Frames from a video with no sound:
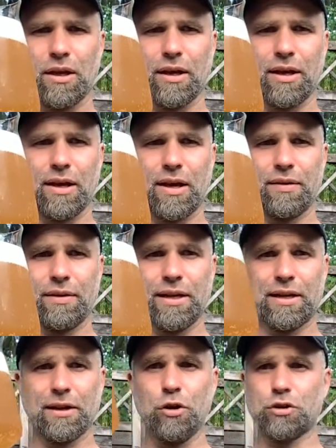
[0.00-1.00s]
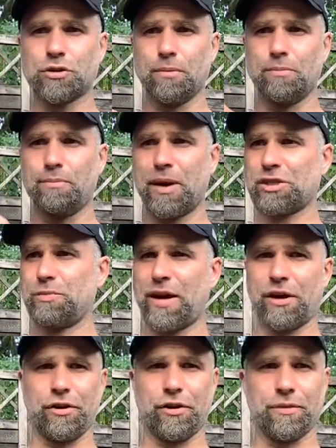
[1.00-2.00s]
uh, it looks much
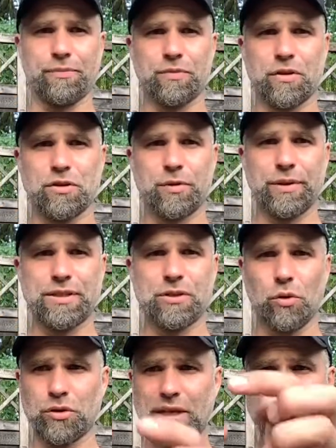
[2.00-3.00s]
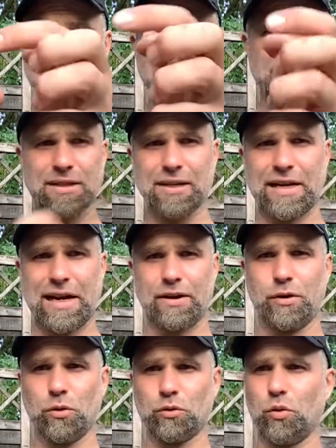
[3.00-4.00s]
better. So it's not, it's clear,
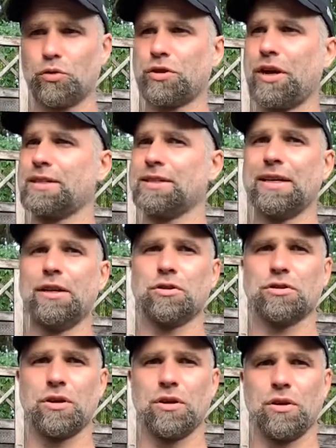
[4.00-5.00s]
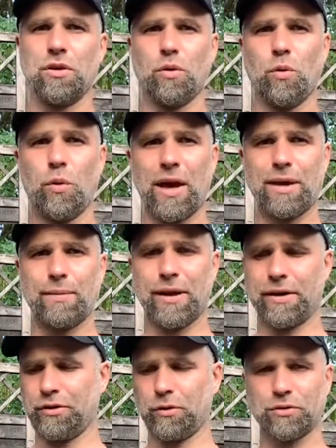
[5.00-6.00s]
not oxidized. It looks way
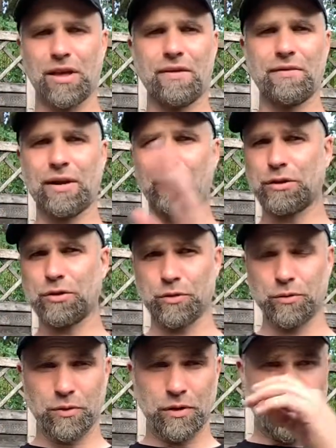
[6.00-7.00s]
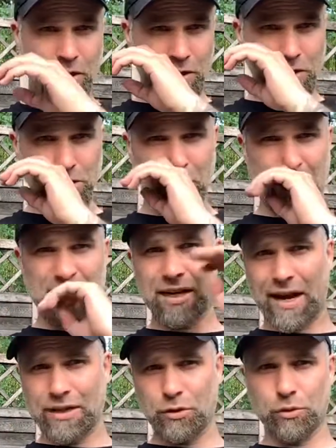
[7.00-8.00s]
better. Don't have anything to shine
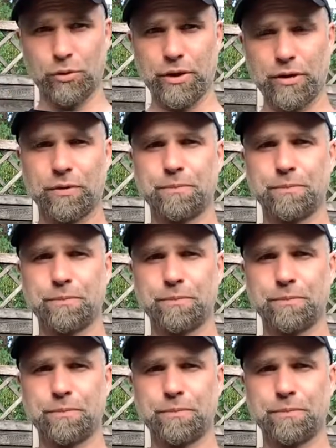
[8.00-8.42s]
light through it.